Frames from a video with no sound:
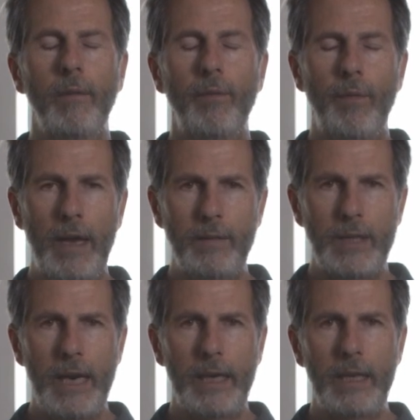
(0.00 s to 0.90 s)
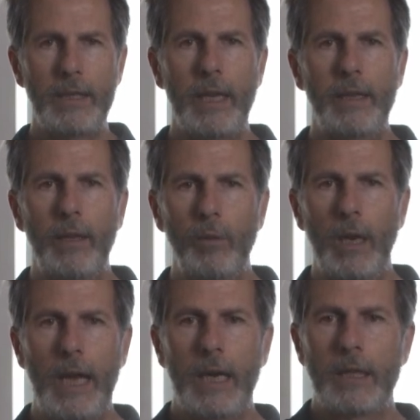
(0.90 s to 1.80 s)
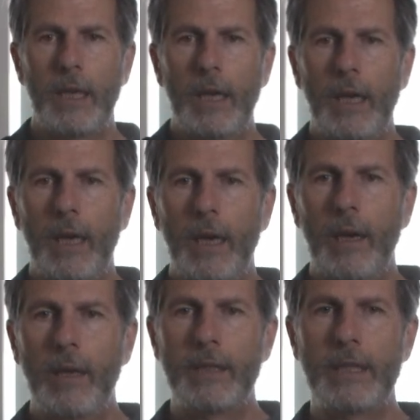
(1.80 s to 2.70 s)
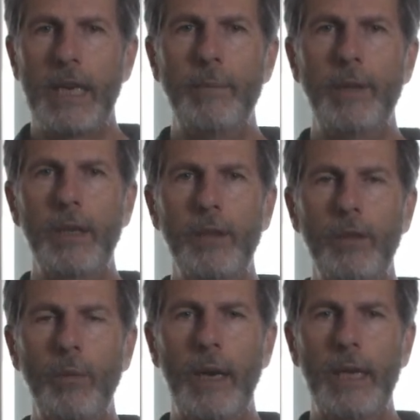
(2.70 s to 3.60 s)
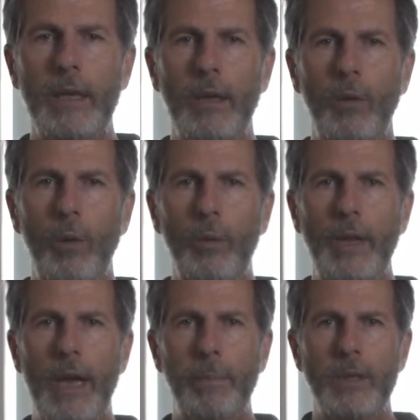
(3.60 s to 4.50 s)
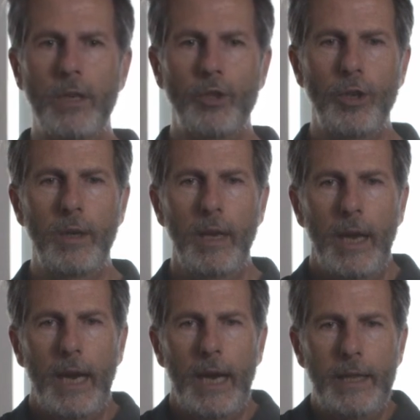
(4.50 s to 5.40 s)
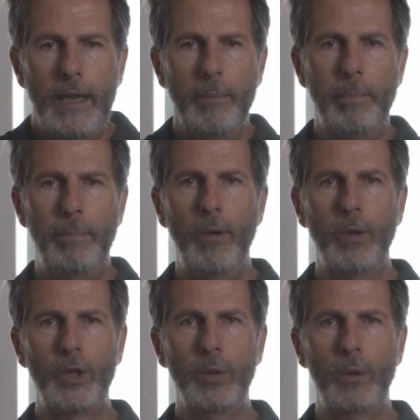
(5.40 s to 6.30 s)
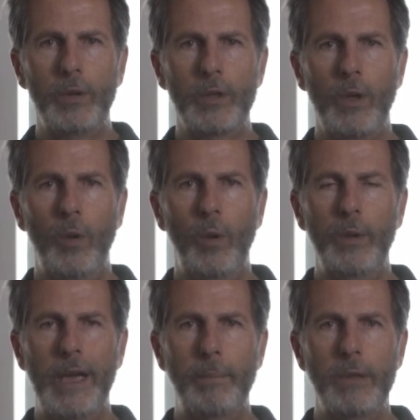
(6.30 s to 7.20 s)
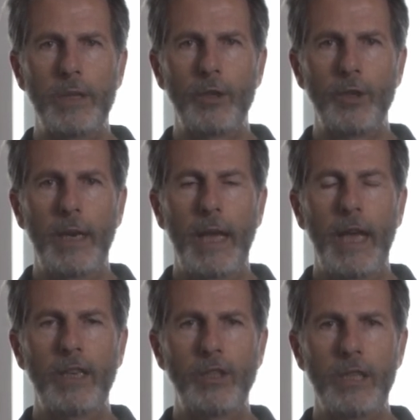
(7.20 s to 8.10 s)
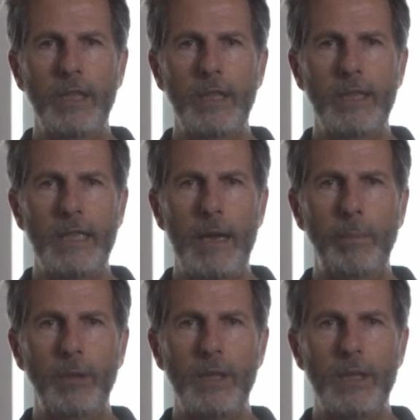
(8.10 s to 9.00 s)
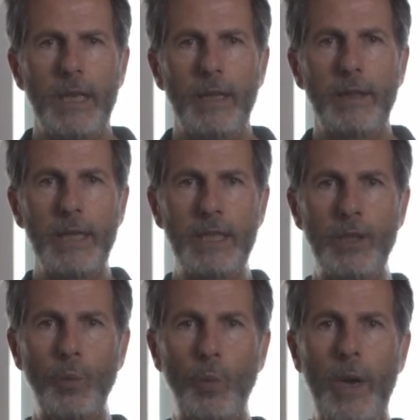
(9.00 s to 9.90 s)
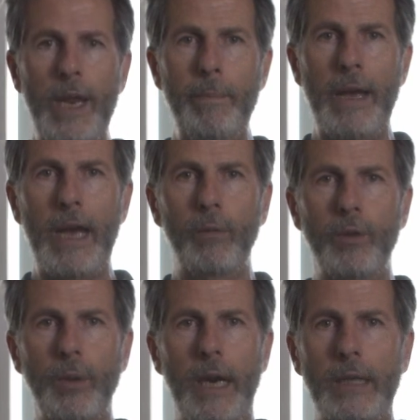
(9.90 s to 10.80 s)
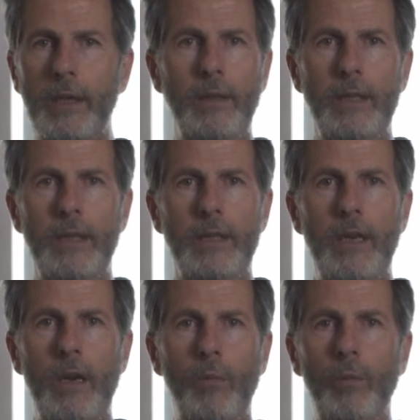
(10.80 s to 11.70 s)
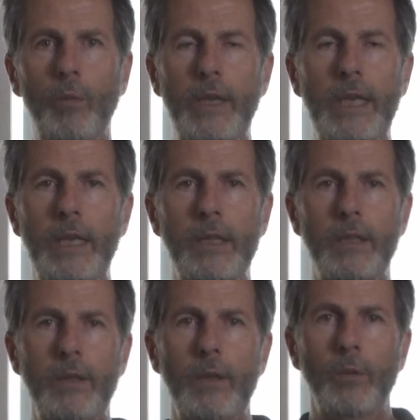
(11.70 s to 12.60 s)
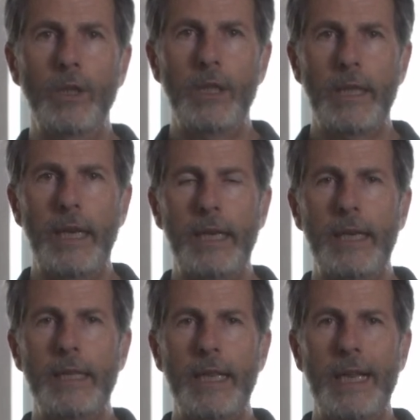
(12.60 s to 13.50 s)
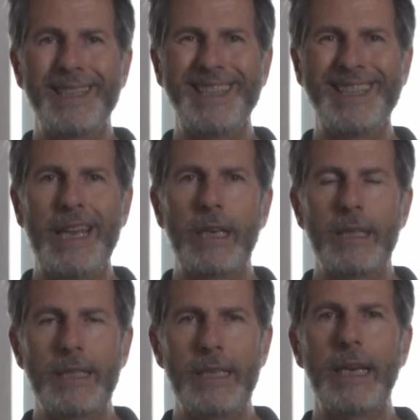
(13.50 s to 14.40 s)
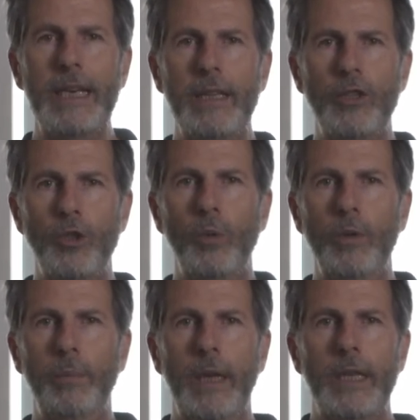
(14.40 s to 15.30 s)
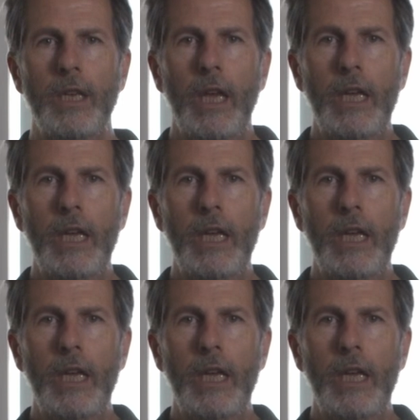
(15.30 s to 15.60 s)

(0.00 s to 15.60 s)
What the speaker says: 5 seconds, and then relax. Same thing on the right, hold that position, and then both shoulders, hold that position. And just an example to see, this is way back retracted, and this is not what we're needing to do. We're just getting into that setting the shoulder blades,